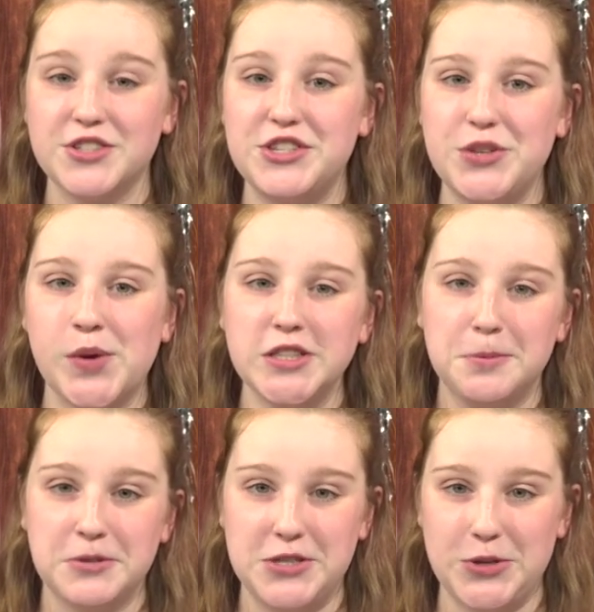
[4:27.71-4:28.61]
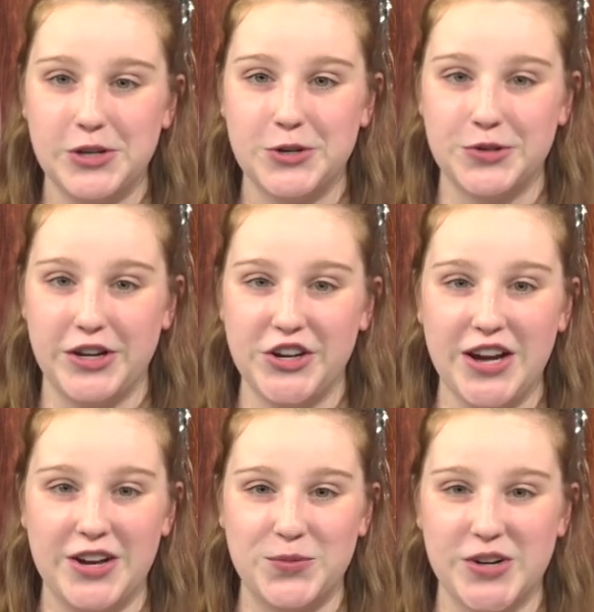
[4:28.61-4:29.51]
Do you want to pursue a career
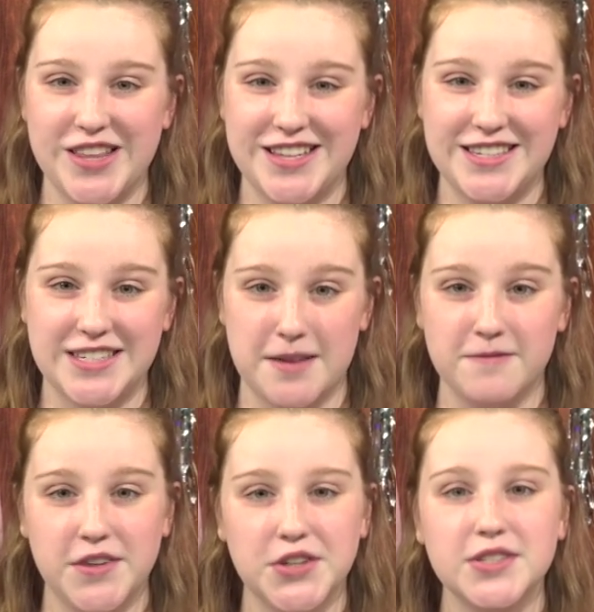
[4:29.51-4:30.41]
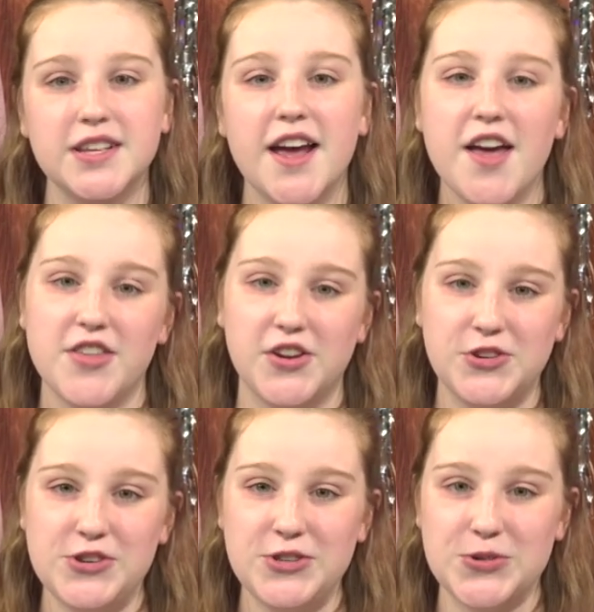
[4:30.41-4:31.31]
in one of these STEM fields? Then you
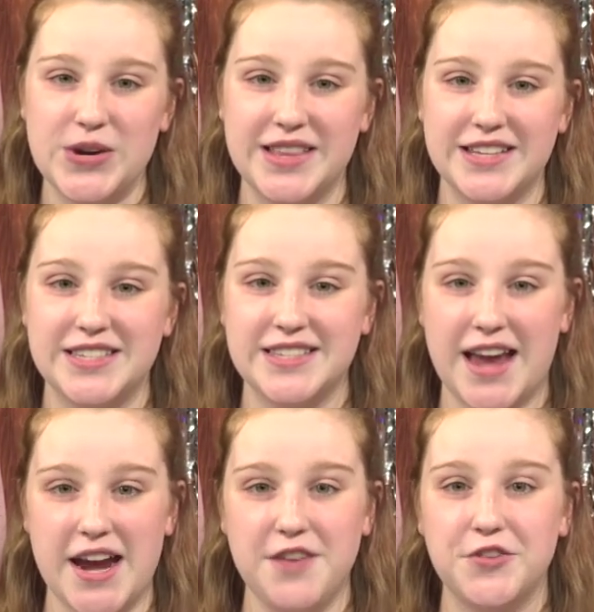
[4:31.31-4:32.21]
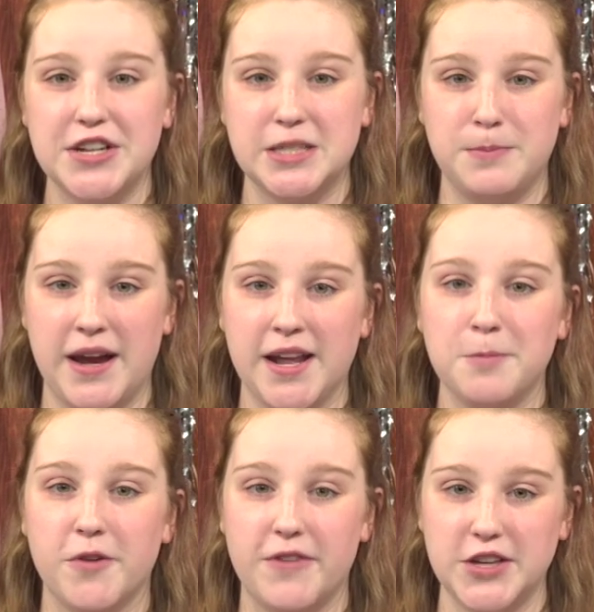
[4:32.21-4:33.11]
should join the Society for Hispanic
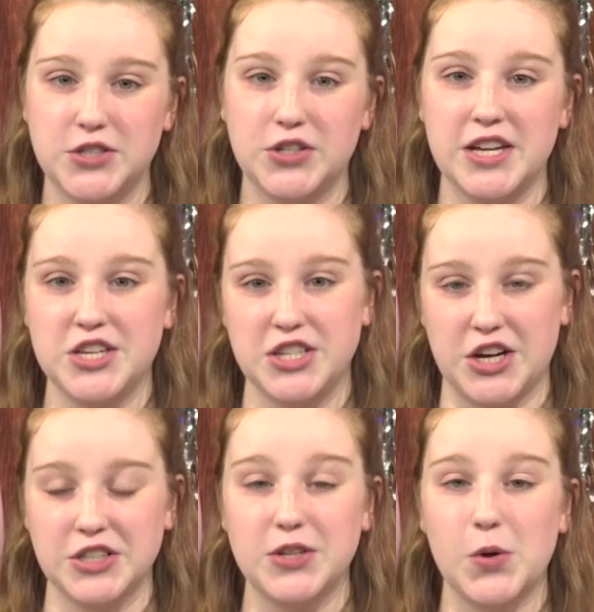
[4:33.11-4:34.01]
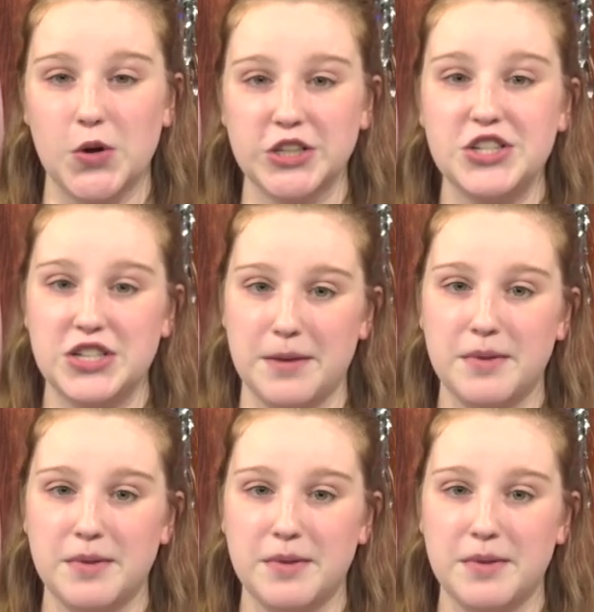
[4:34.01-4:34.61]
Professional Engineers, or SHPE.